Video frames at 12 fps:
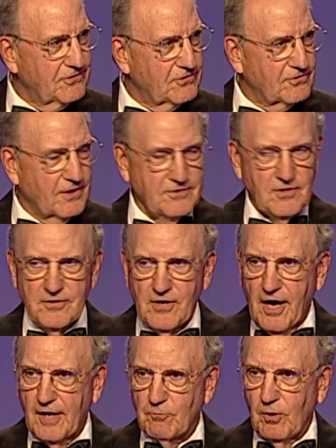She said, "You're
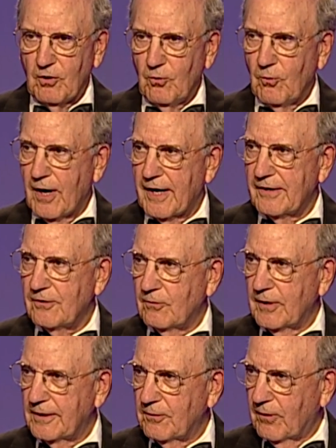not? Well, who are you
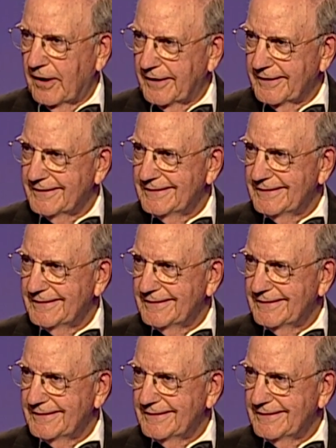anyway?"